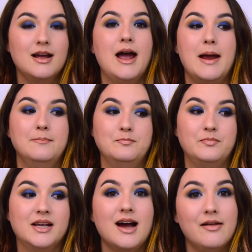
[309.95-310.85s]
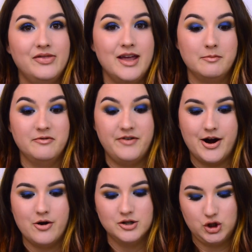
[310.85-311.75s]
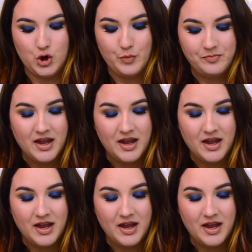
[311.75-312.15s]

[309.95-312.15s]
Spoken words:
I'm goddamn fair, so